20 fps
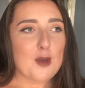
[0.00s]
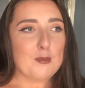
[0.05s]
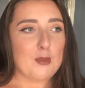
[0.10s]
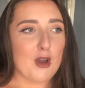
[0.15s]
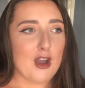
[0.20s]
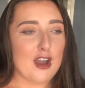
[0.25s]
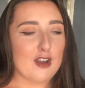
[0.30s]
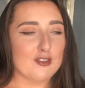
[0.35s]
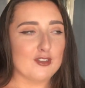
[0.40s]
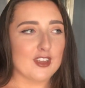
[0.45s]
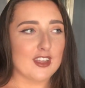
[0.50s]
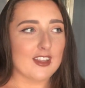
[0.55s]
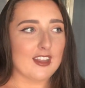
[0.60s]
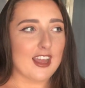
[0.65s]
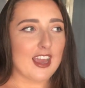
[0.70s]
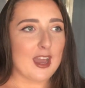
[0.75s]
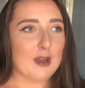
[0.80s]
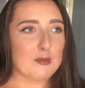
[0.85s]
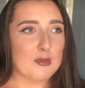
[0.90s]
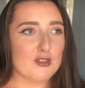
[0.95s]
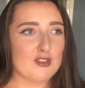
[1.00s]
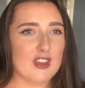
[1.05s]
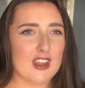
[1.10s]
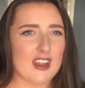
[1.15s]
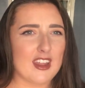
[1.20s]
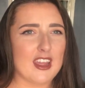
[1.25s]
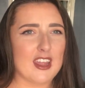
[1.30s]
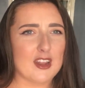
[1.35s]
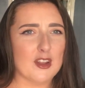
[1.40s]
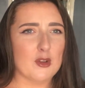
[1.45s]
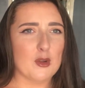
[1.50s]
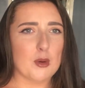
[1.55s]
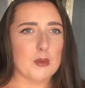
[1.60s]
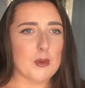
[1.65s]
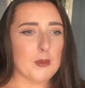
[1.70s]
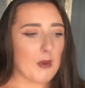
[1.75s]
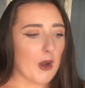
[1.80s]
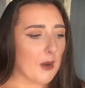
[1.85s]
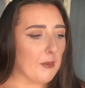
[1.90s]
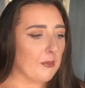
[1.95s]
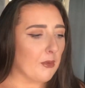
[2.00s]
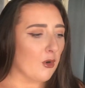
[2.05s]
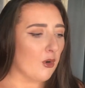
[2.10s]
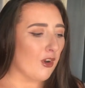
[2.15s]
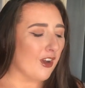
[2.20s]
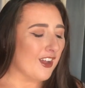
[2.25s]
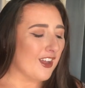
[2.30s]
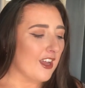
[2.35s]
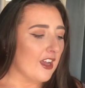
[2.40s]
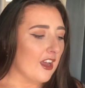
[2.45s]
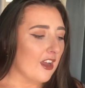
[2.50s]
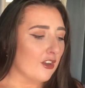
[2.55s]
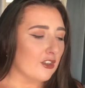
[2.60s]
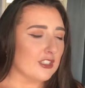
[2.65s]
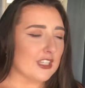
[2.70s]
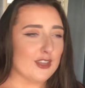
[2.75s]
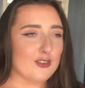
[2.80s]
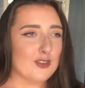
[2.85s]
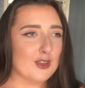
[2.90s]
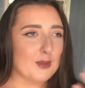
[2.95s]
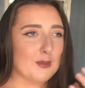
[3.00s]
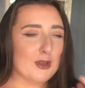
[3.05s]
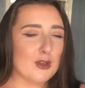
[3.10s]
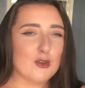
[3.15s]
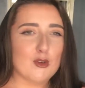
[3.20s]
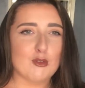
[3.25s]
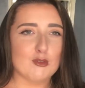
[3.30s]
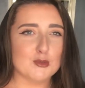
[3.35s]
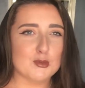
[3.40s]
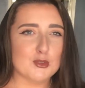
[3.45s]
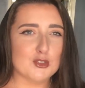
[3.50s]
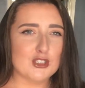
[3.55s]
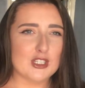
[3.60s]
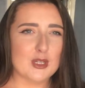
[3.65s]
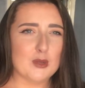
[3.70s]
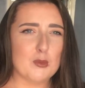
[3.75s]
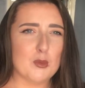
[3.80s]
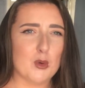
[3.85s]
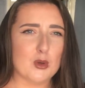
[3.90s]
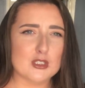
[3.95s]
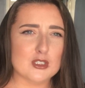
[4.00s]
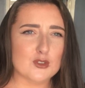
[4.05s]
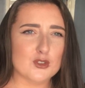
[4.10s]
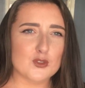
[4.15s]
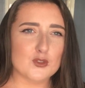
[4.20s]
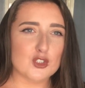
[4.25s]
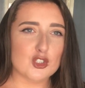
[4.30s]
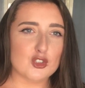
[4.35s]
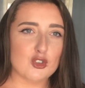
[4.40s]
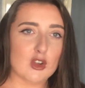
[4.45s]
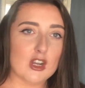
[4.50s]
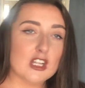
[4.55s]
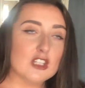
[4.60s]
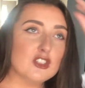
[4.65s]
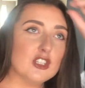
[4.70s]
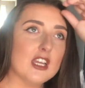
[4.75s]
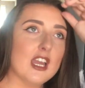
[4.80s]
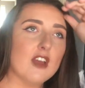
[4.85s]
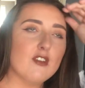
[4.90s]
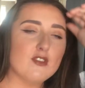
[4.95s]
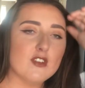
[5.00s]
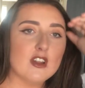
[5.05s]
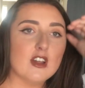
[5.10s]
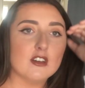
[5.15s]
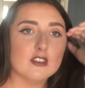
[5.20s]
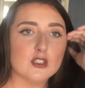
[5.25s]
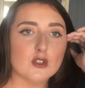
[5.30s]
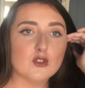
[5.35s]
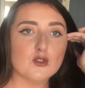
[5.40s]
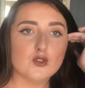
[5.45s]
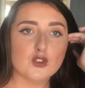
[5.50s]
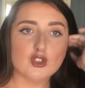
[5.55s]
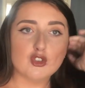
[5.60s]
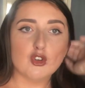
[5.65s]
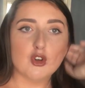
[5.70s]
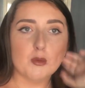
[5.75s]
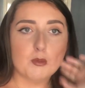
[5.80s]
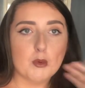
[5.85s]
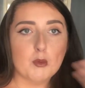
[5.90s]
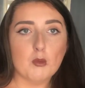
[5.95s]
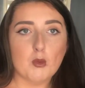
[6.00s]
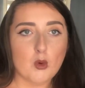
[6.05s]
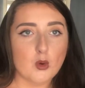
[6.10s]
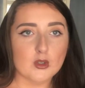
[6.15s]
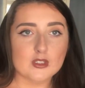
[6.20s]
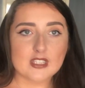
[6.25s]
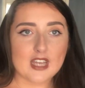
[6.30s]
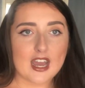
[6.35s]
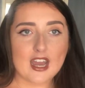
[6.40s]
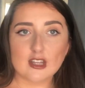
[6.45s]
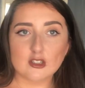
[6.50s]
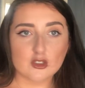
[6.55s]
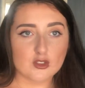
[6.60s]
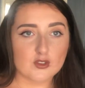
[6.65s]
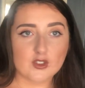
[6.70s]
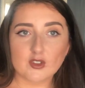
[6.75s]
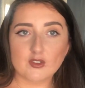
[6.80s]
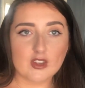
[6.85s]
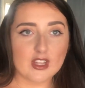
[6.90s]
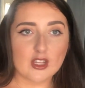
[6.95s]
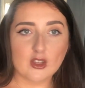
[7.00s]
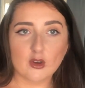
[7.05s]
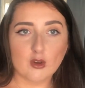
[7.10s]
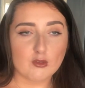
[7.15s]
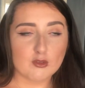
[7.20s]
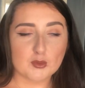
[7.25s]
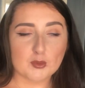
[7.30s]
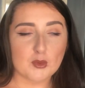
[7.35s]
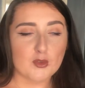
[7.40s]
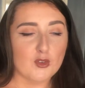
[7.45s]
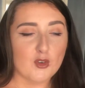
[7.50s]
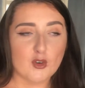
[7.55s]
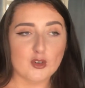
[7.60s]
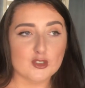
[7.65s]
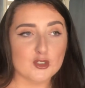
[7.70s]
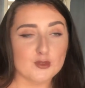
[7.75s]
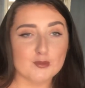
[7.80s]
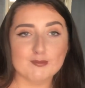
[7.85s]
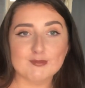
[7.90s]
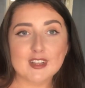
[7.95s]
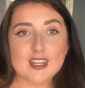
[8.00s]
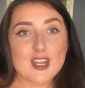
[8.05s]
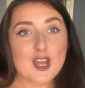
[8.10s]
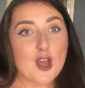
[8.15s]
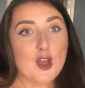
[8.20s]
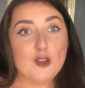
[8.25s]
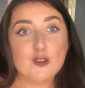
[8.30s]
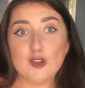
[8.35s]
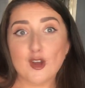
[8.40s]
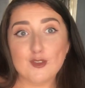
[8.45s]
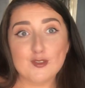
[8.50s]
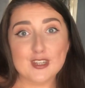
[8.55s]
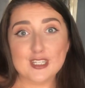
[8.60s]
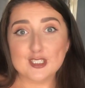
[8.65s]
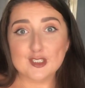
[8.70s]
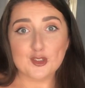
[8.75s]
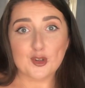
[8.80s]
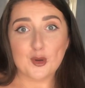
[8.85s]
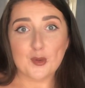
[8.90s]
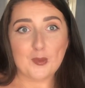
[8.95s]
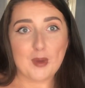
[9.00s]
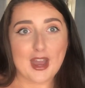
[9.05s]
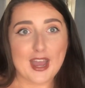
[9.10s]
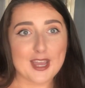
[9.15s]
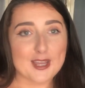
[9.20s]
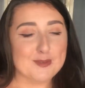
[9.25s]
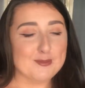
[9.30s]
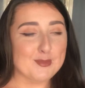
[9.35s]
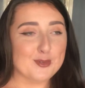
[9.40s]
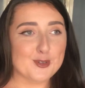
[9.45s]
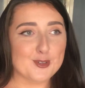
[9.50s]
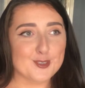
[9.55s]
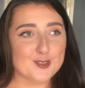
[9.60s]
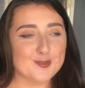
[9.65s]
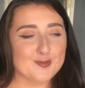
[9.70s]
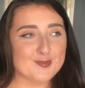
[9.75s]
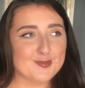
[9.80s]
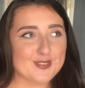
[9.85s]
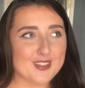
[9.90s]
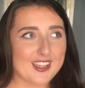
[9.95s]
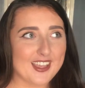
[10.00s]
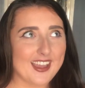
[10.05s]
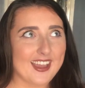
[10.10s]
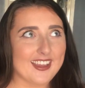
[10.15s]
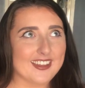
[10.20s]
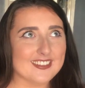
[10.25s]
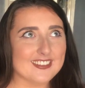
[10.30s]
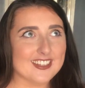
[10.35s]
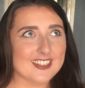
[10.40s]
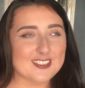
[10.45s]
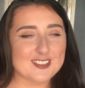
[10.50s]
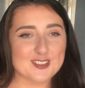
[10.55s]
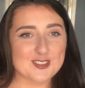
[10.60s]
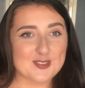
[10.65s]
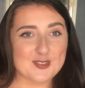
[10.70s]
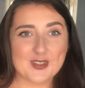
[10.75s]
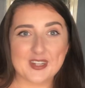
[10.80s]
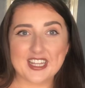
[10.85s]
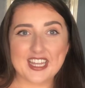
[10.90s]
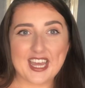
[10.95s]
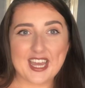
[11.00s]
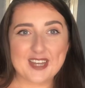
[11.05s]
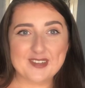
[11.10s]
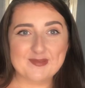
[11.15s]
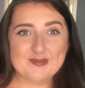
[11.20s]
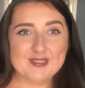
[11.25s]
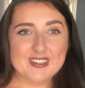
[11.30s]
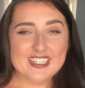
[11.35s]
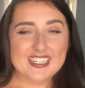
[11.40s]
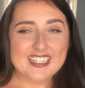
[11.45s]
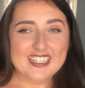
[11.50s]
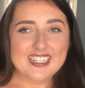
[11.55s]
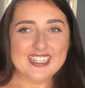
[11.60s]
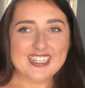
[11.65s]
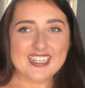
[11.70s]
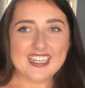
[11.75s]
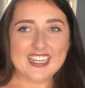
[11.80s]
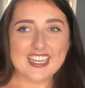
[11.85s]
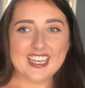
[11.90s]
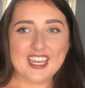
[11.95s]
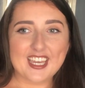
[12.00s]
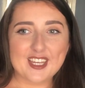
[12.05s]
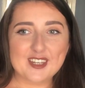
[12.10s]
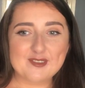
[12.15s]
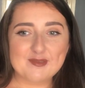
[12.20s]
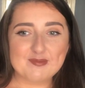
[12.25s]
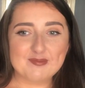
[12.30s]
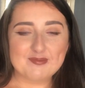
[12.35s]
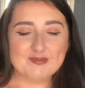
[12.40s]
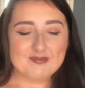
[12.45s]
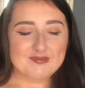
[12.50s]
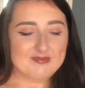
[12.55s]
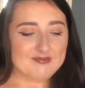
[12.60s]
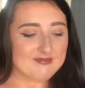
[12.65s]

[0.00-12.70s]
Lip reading: But I feel like I prefer it in a normal bottle, but because I feel a bit uncomfortable drinking water, so for sure. If I'm drinking everything else, I'll for sure, but water, I just feel really uncomfortable for. So I'm not really sure why, but yeah, that's just one of them.